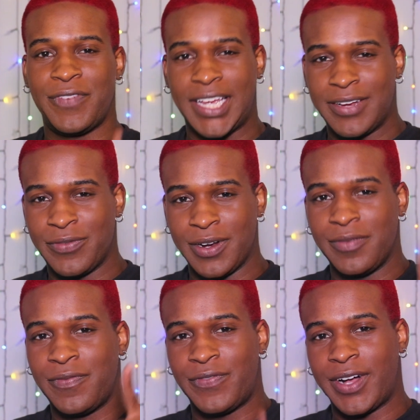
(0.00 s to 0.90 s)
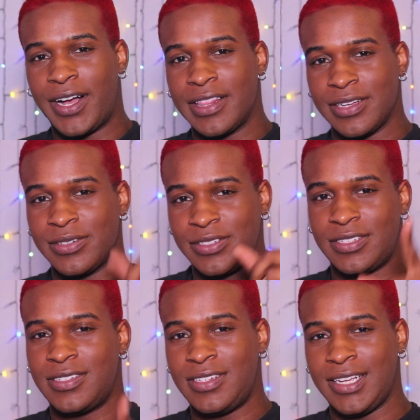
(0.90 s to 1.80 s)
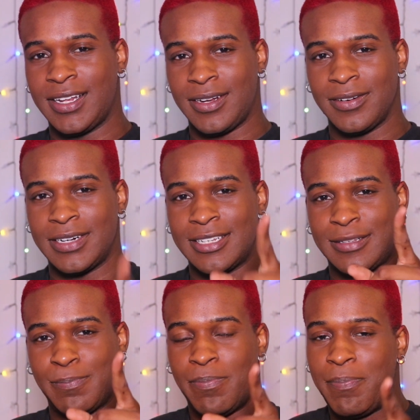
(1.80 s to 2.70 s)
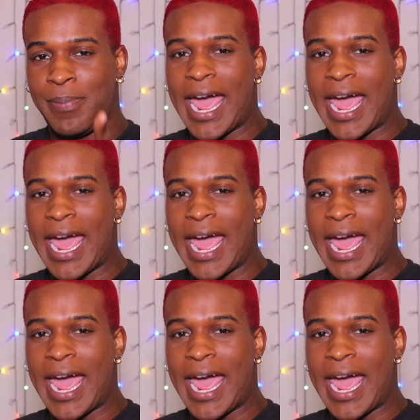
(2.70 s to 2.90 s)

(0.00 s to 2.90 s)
favorite father stealer is back!